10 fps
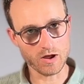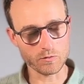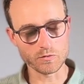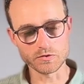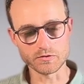how
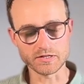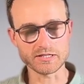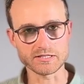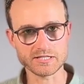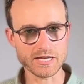we were doing
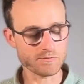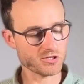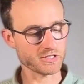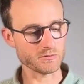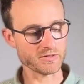
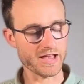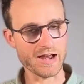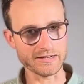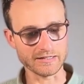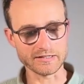conceptually with
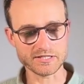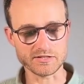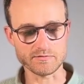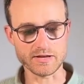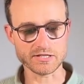adding a list
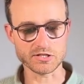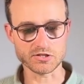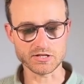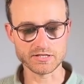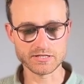of
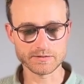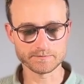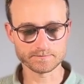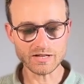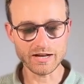messages,
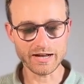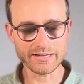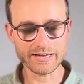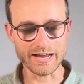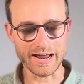I
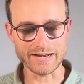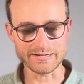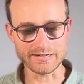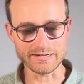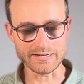can add
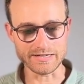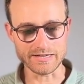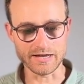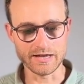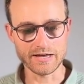in
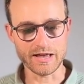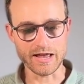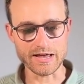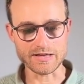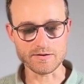here
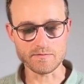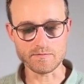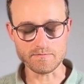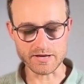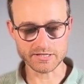a
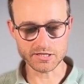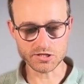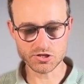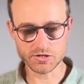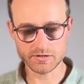
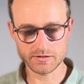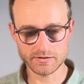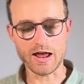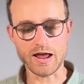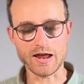message.
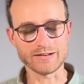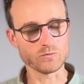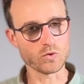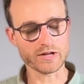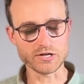And
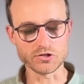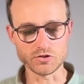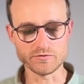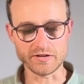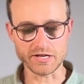what I
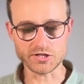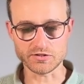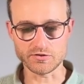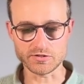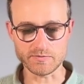do for each of
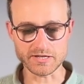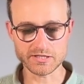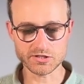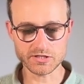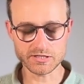those
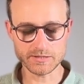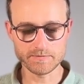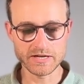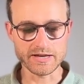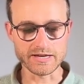messages
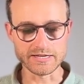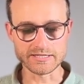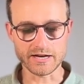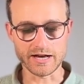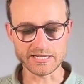is
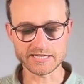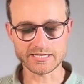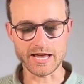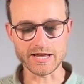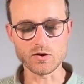I
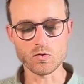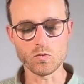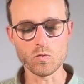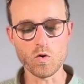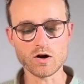say
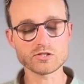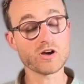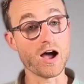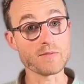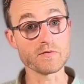what
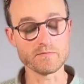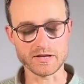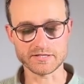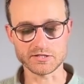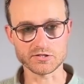type of
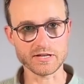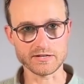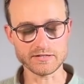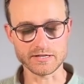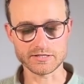message that
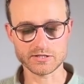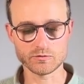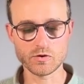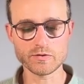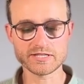it is. So
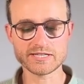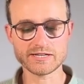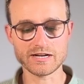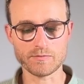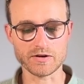if we were
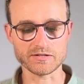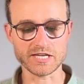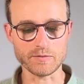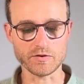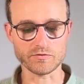setting up our
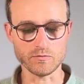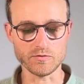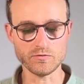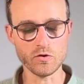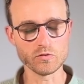schema from
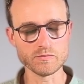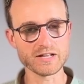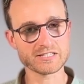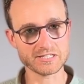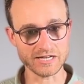before, we
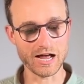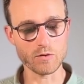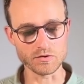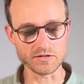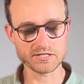might
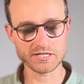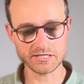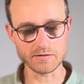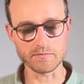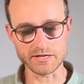start with a
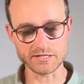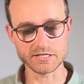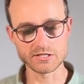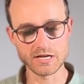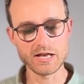system
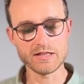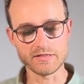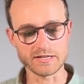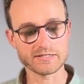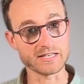message
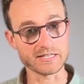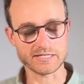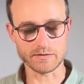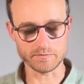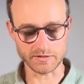that says
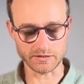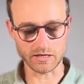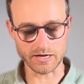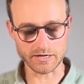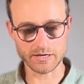something
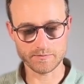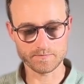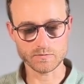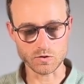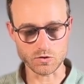like,
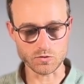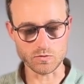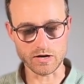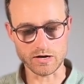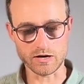
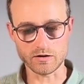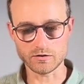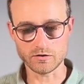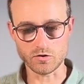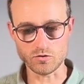"You are
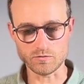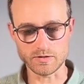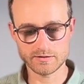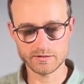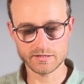
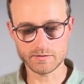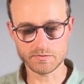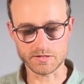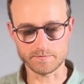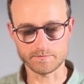Homer
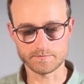Simpson."